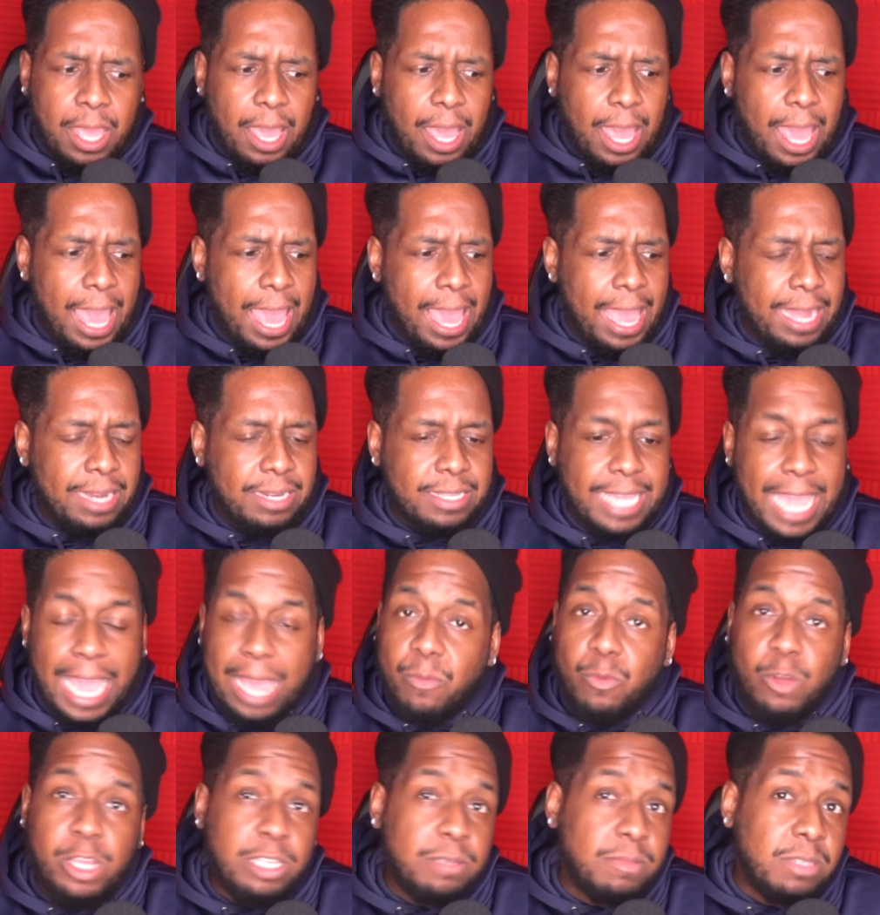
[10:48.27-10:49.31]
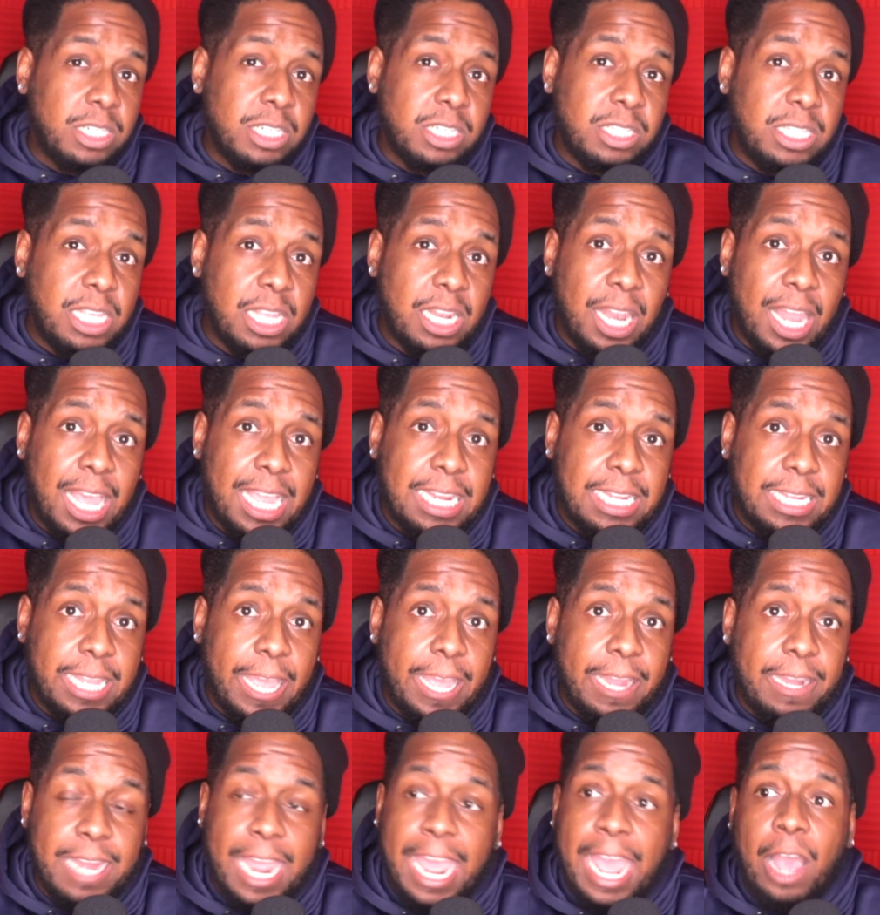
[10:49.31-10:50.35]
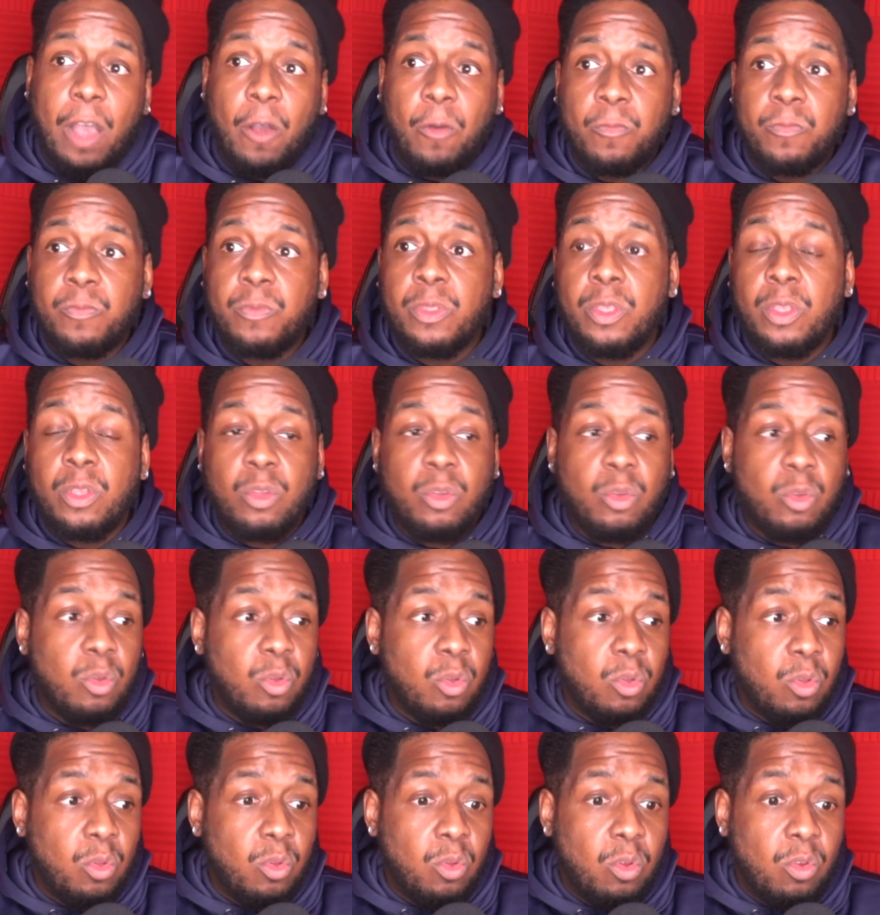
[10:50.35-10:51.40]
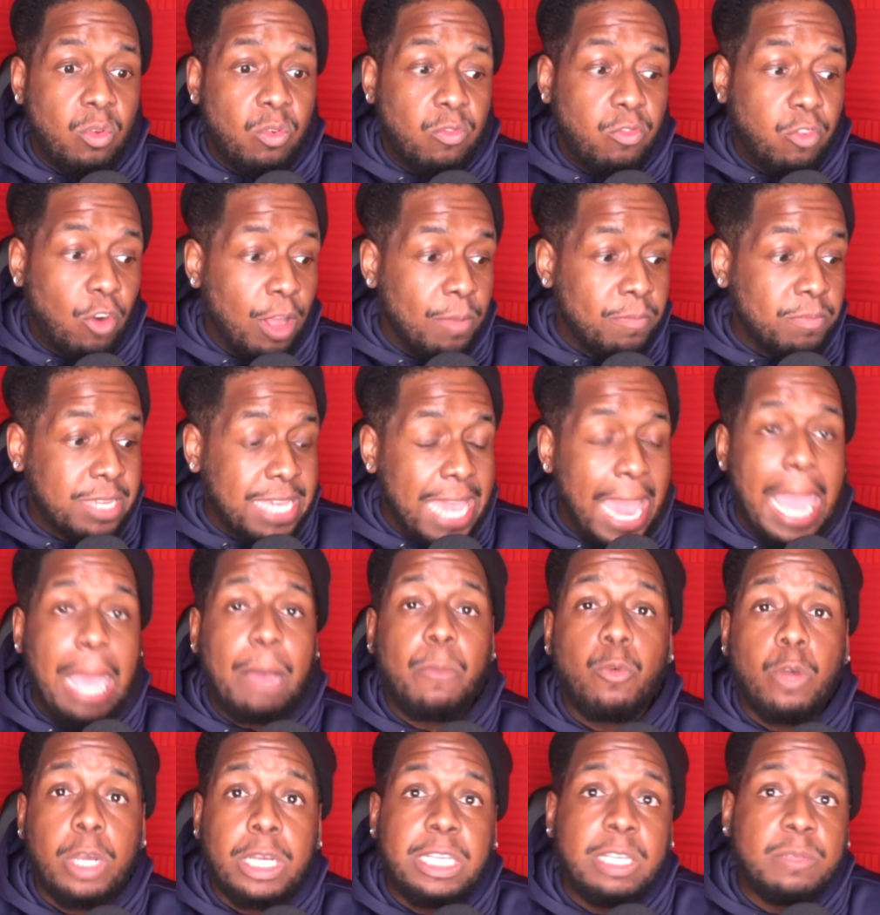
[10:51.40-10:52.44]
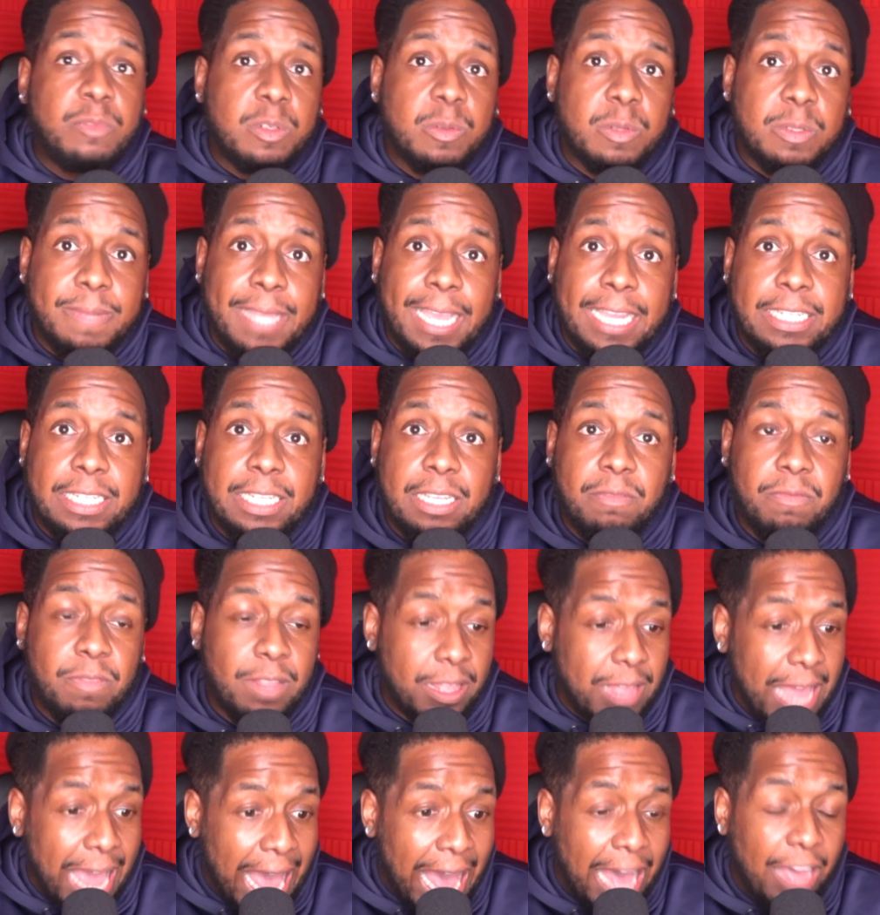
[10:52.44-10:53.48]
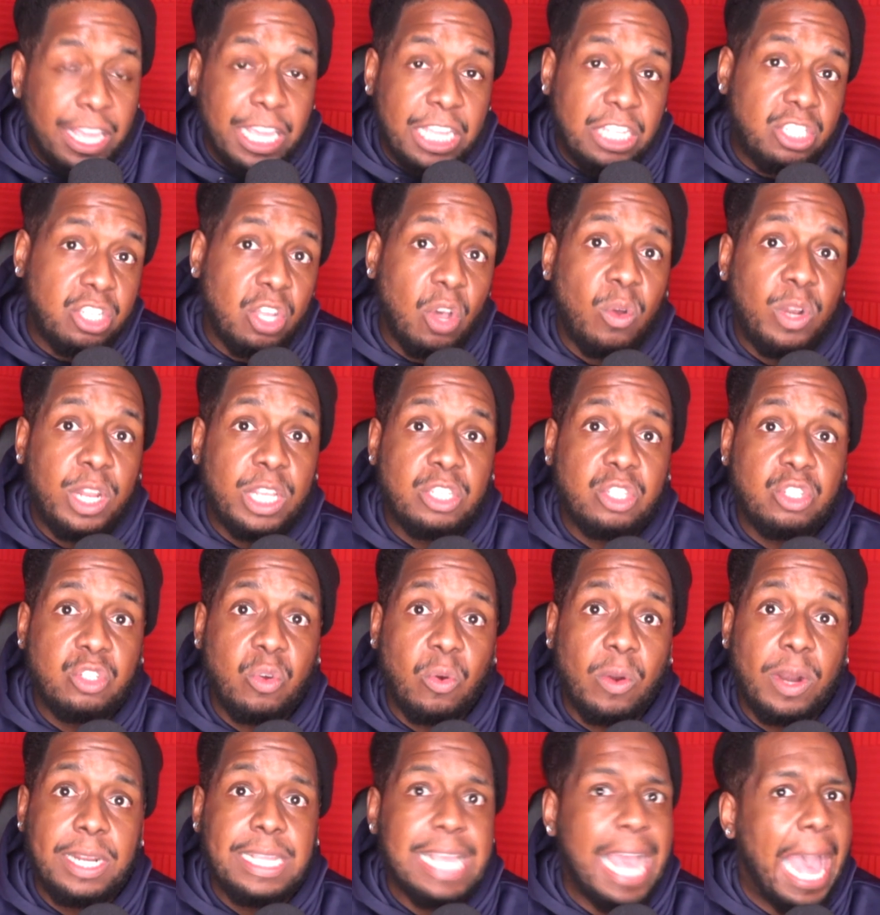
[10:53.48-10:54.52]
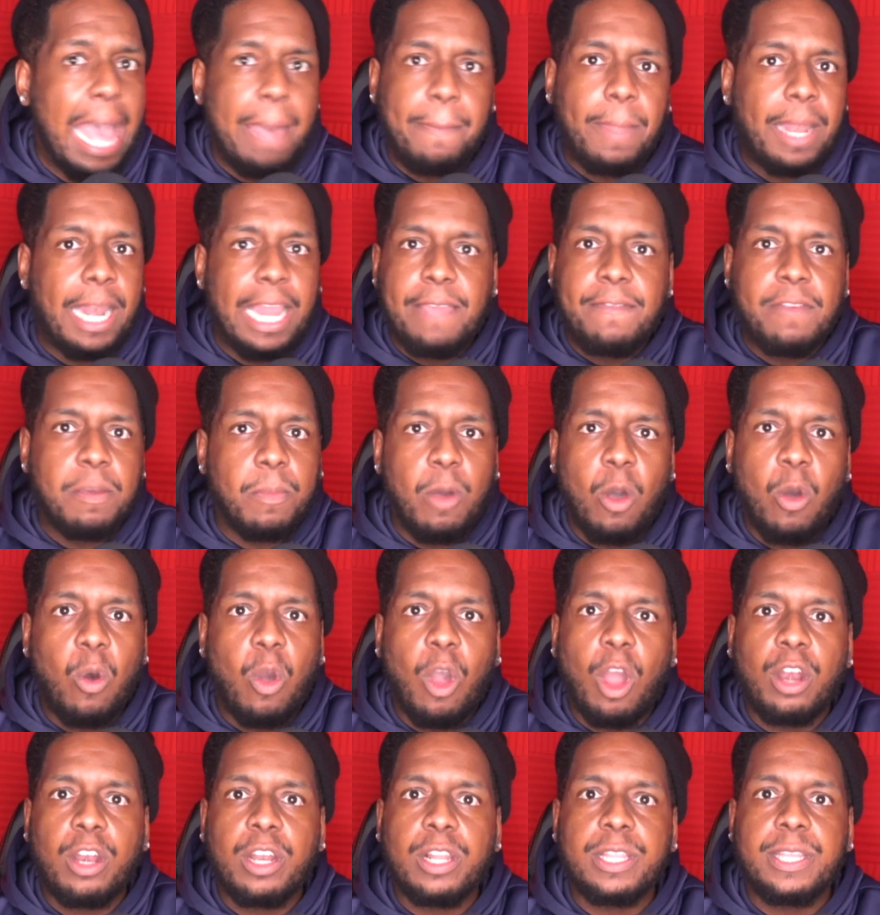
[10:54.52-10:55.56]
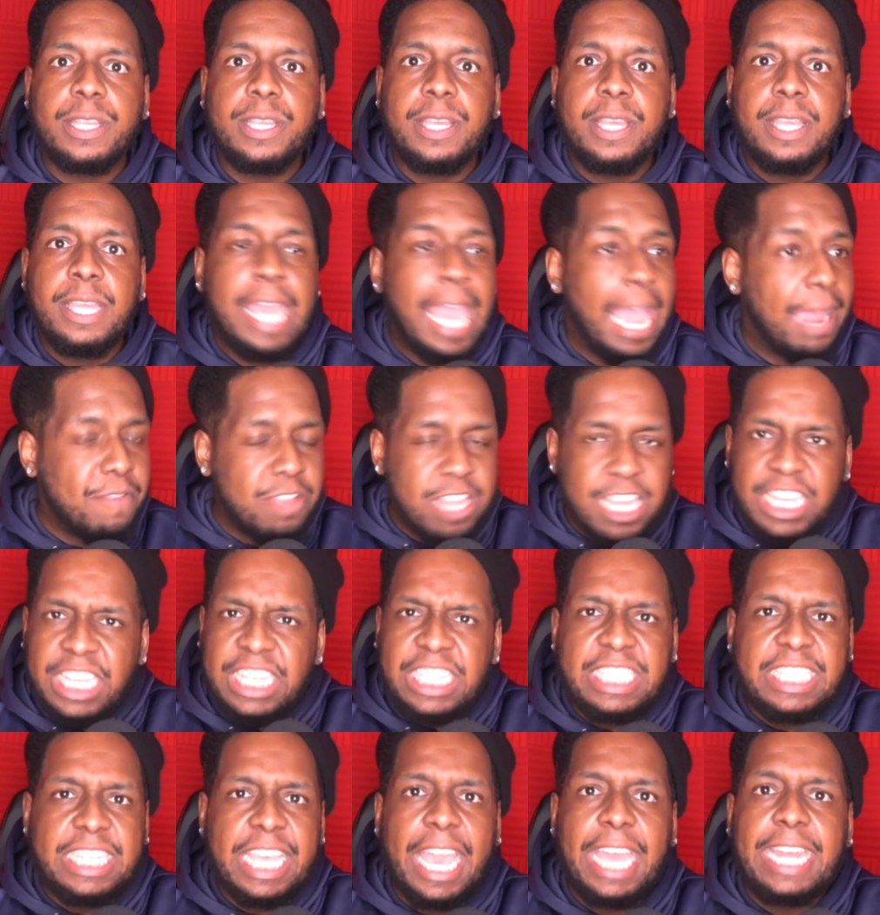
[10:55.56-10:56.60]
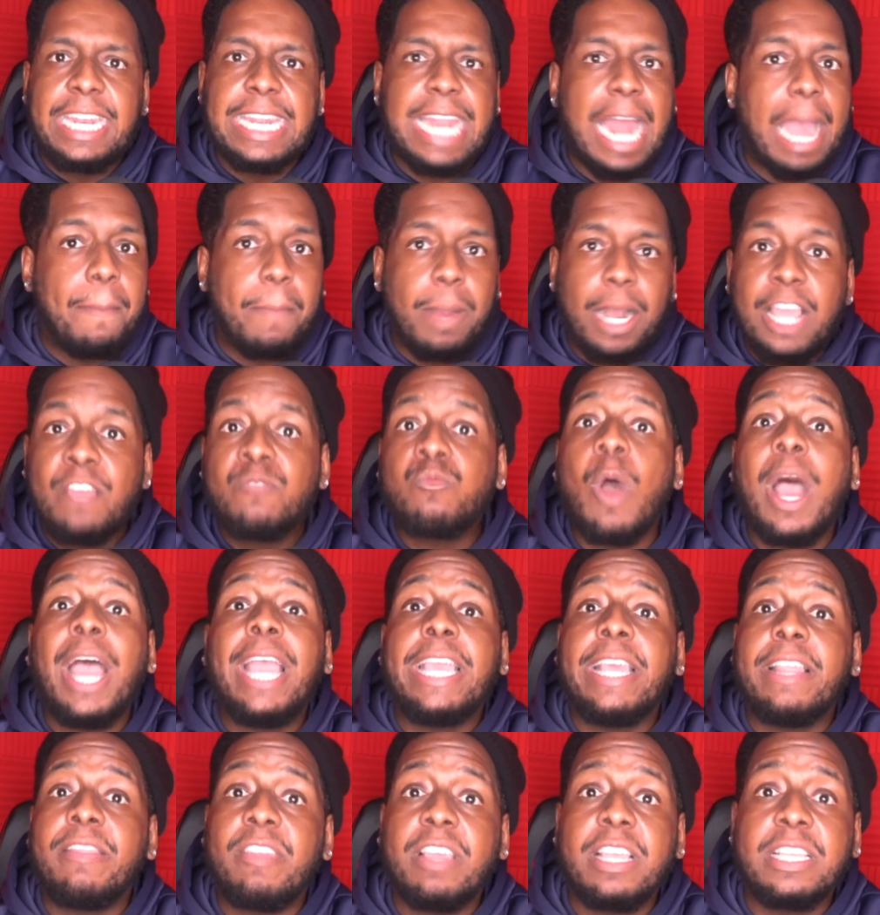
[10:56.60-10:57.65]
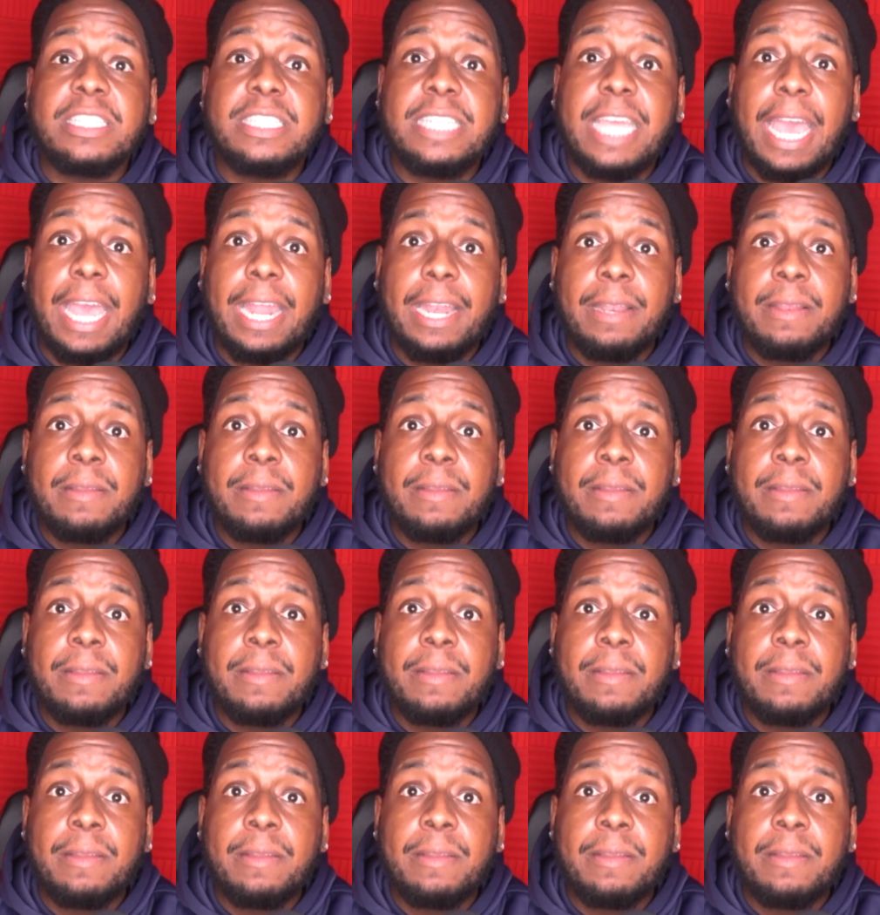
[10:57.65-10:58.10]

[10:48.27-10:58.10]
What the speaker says: And Katt Williams just didn't like that. Now, from Katt Williams' perspective, how he told his story, I believe him wholeheartedly. Everything he said, and I believe why he thinks that.